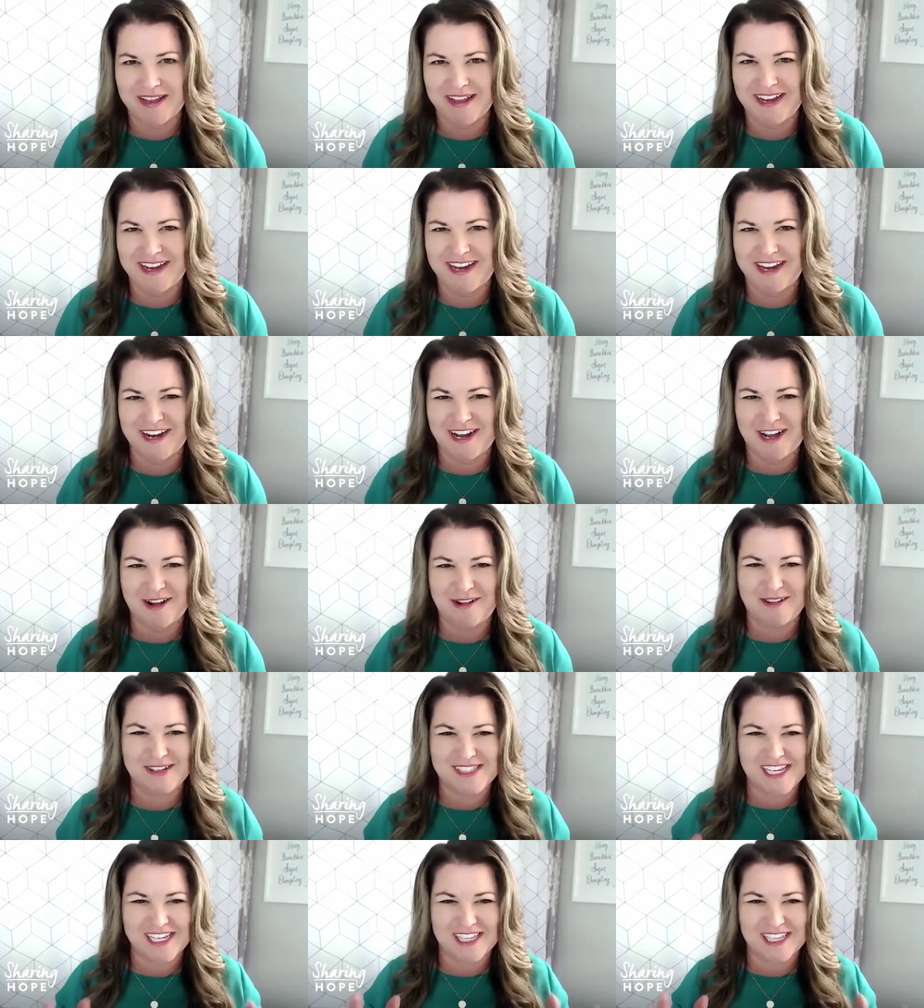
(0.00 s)
It
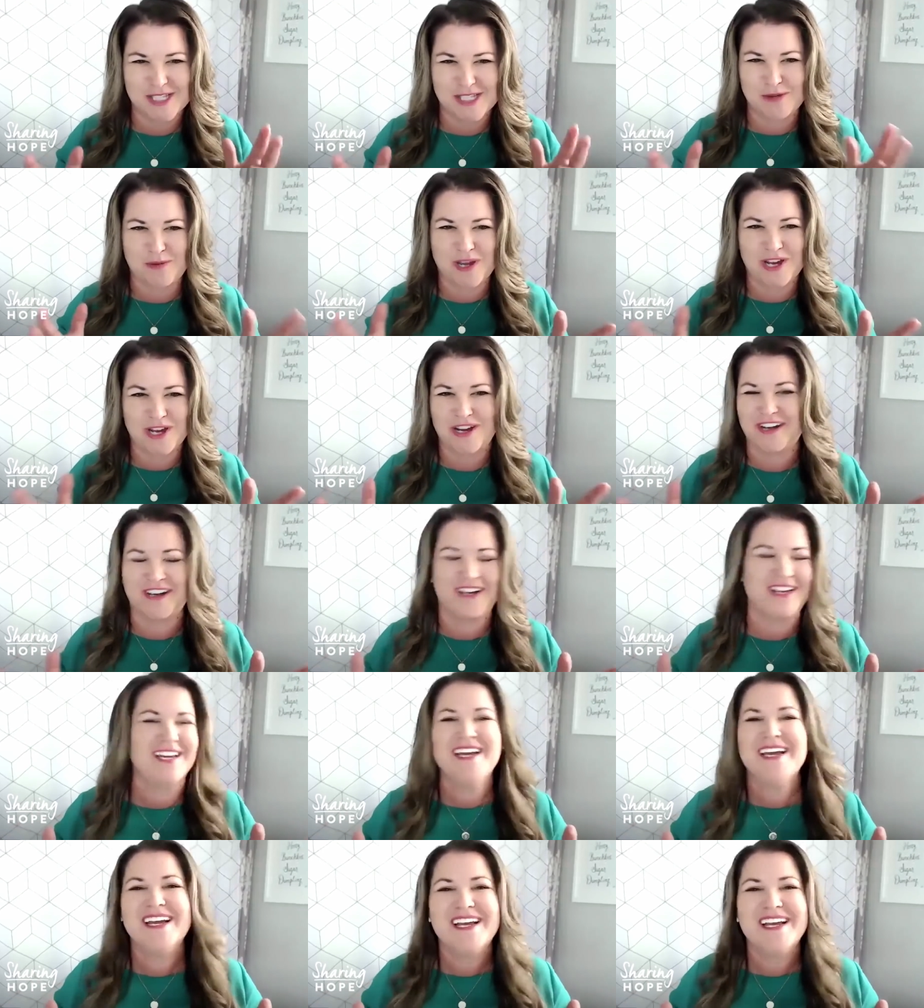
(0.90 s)
was like this weird,
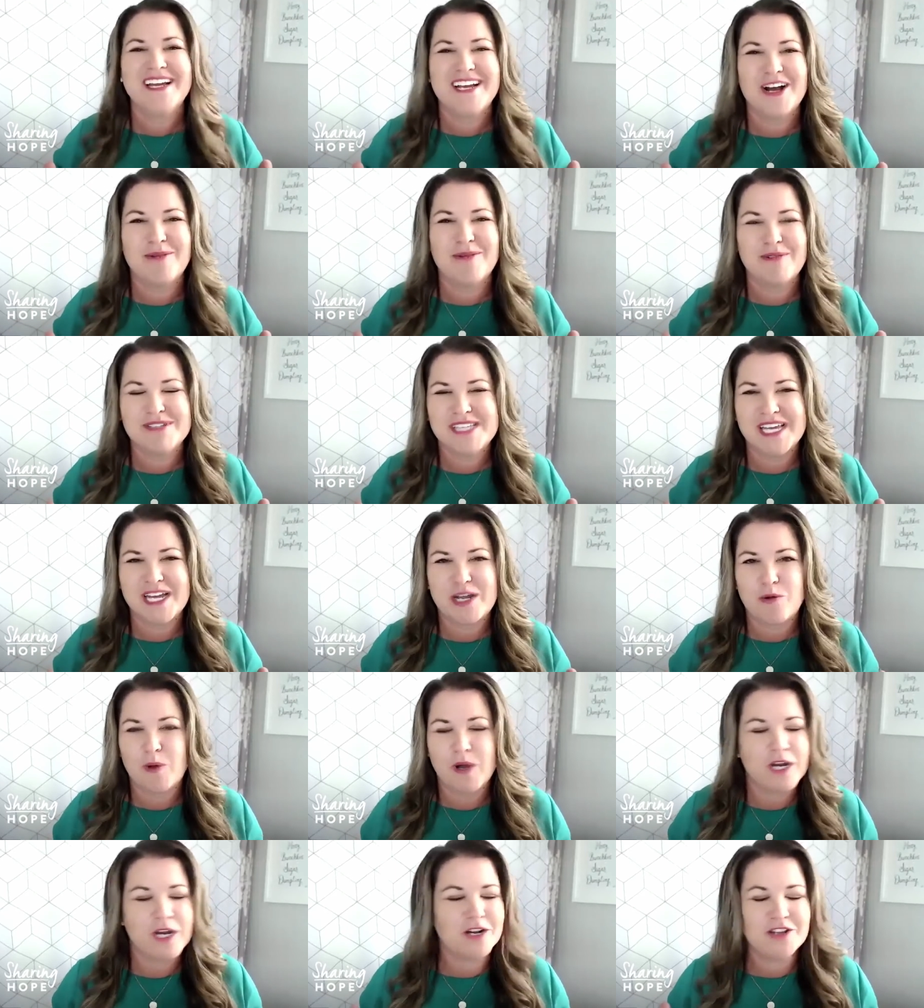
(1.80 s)
almost like,
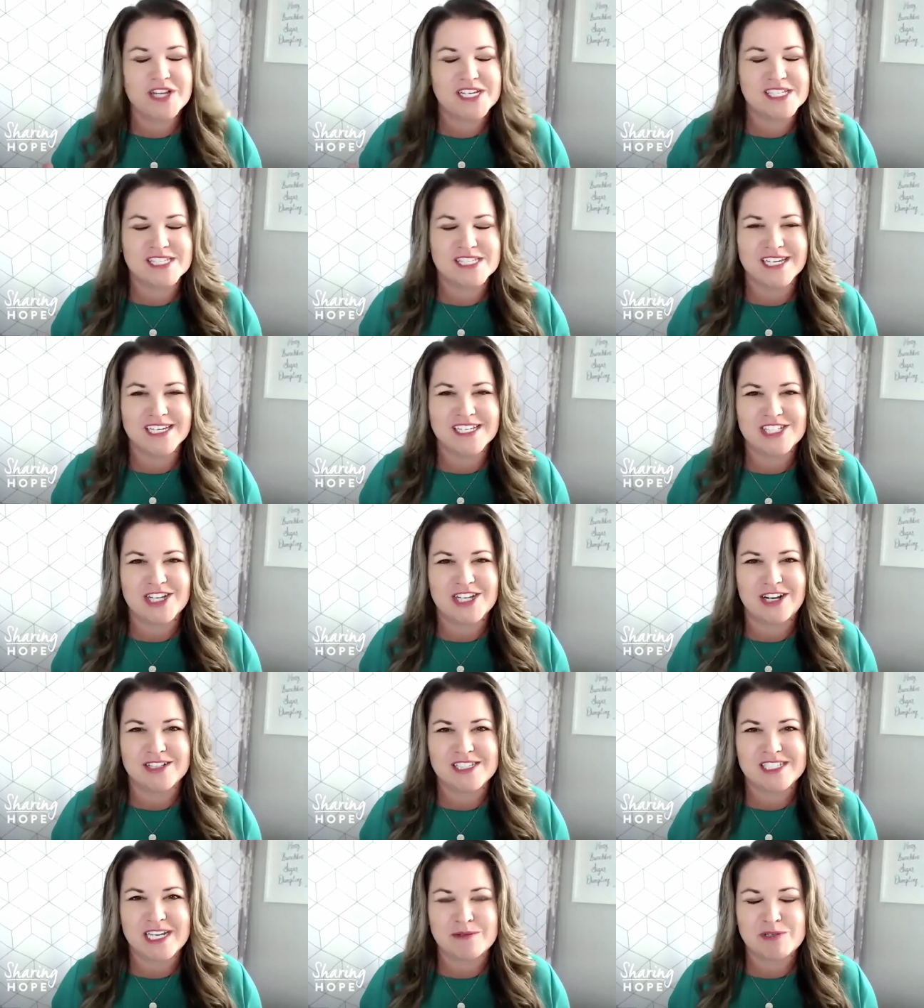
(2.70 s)
what are these things
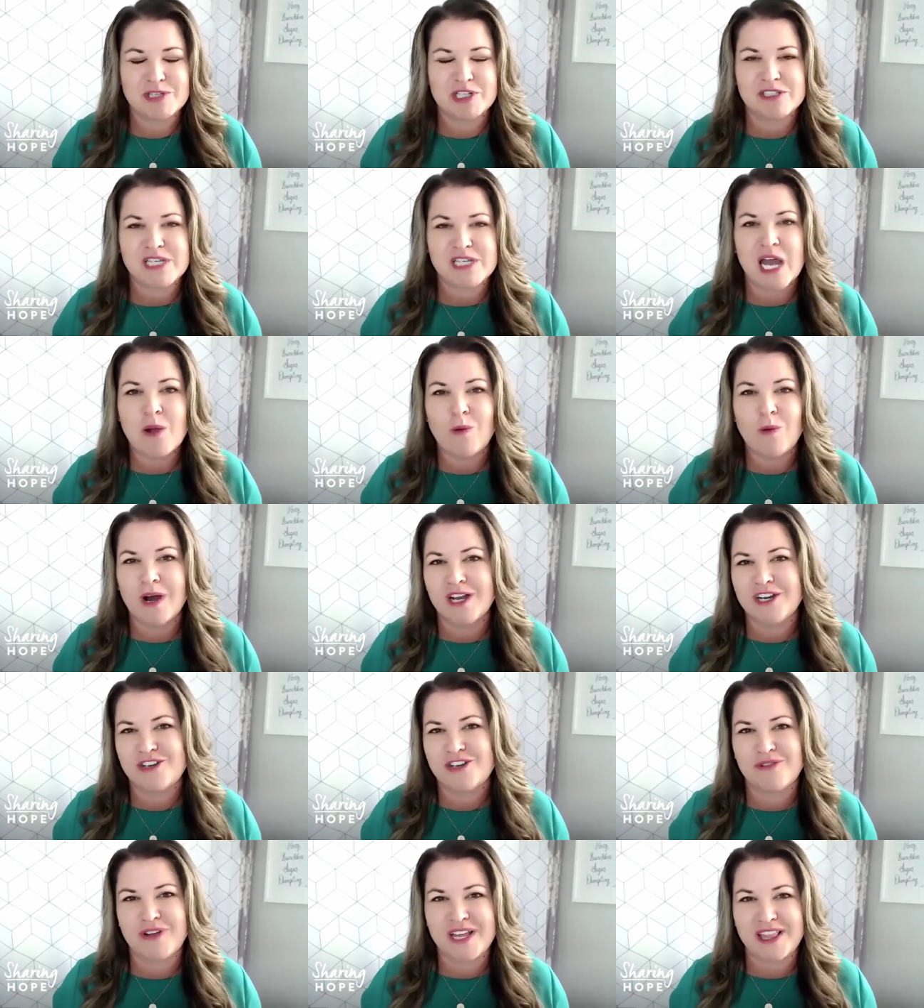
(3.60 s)
called stamps? She goes, I
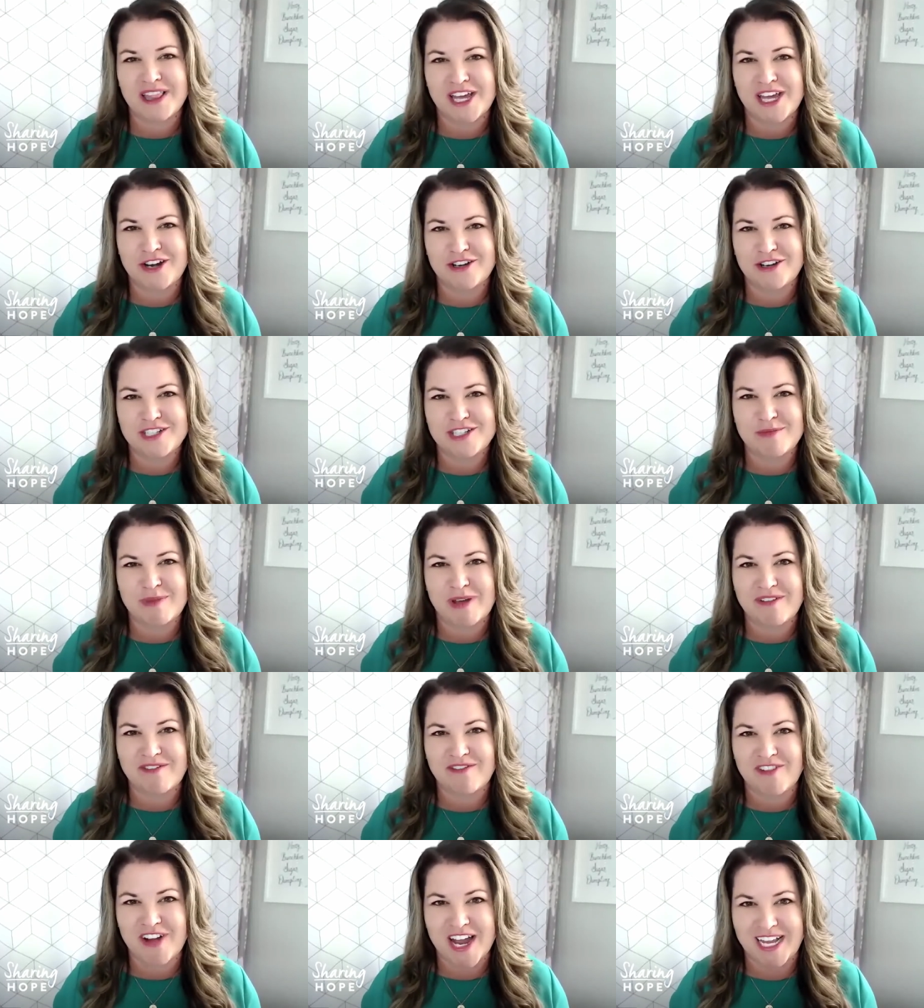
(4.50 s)
want to write letters to my
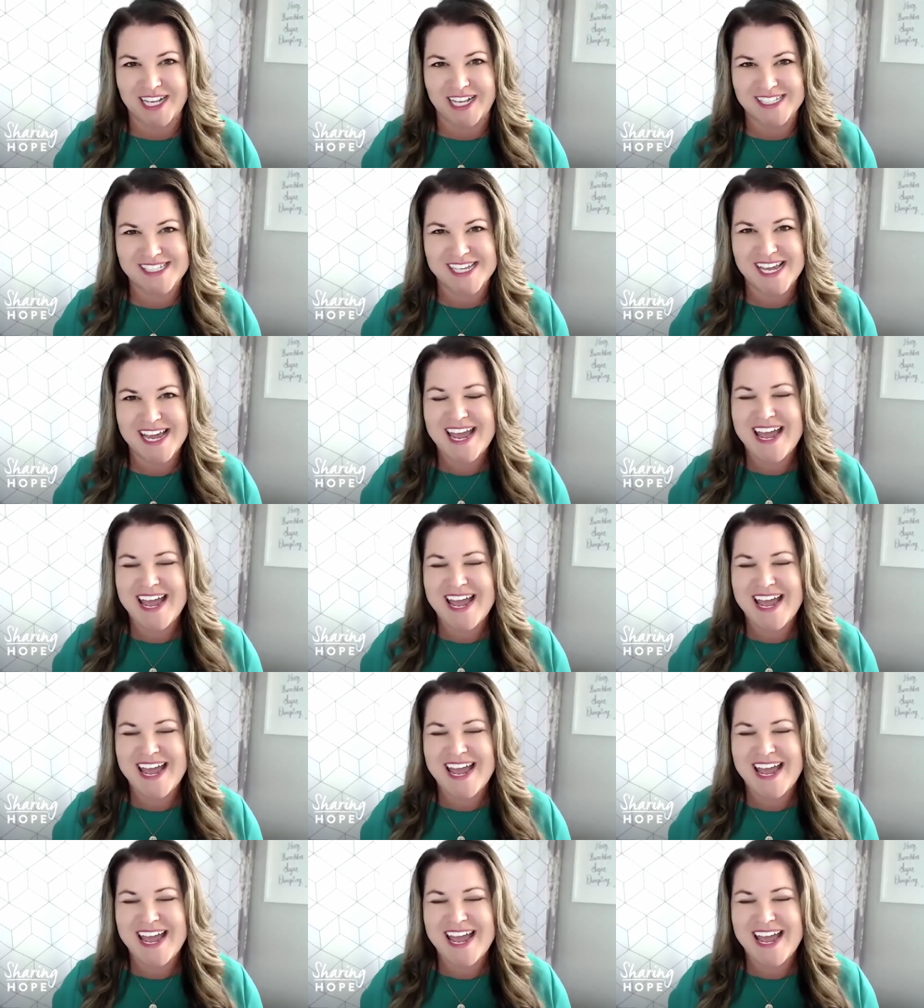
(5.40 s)
friends.